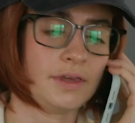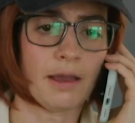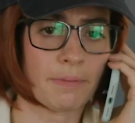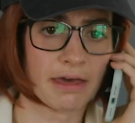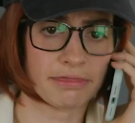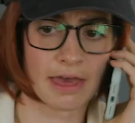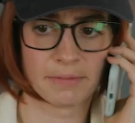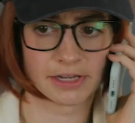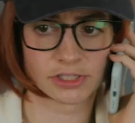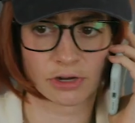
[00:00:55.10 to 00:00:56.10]
Yeah, Beth,
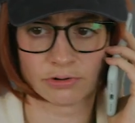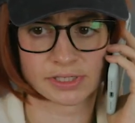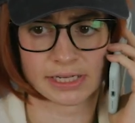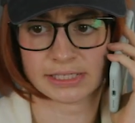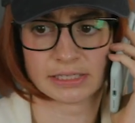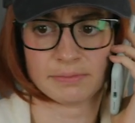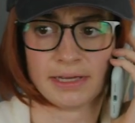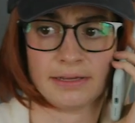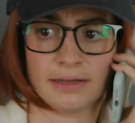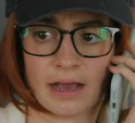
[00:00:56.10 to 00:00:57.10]
that makes total sense to
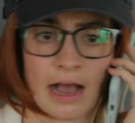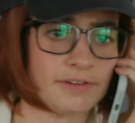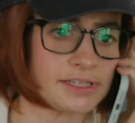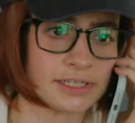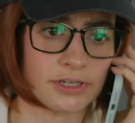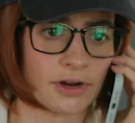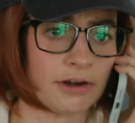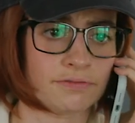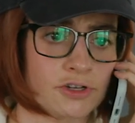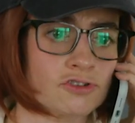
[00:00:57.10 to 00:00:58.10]
me. Obviously, you're
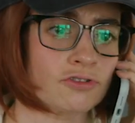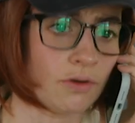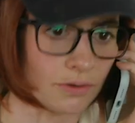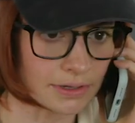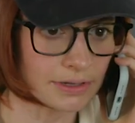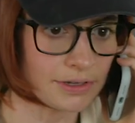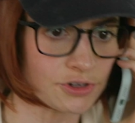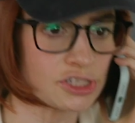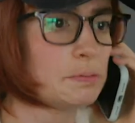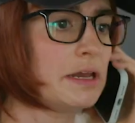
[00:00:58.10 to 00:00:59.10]
out of control.
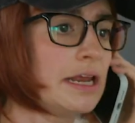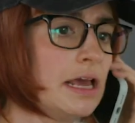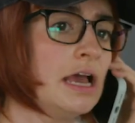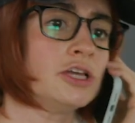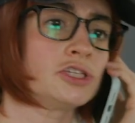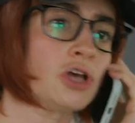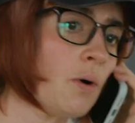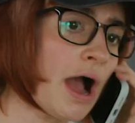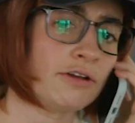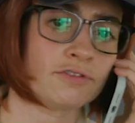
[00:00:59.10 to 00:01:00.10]
You're spinning
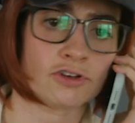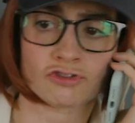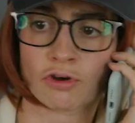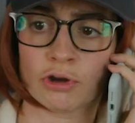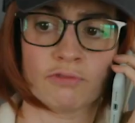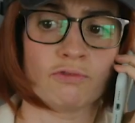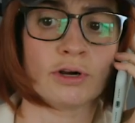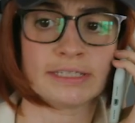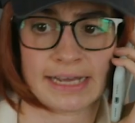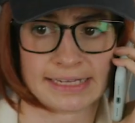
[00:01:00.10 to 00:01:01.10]
so out of control in a
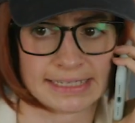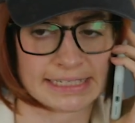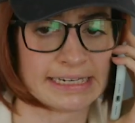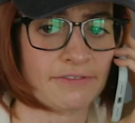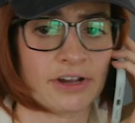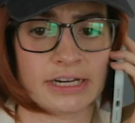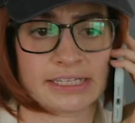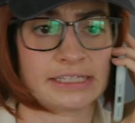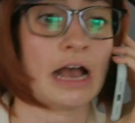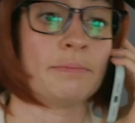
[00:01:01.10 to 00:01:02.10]
vortex, it's never gonna
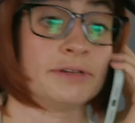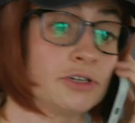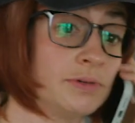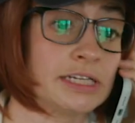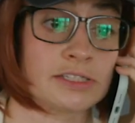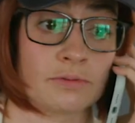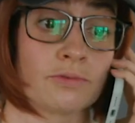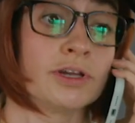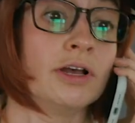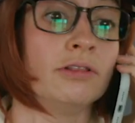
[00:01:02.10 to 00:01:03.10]
stop until we get
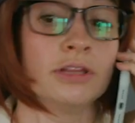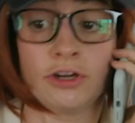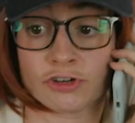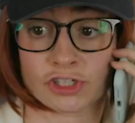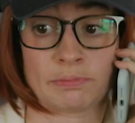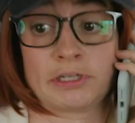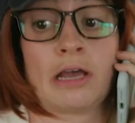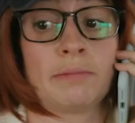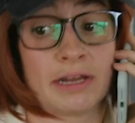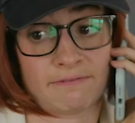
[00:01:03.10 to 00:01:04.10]
some real leadership to come in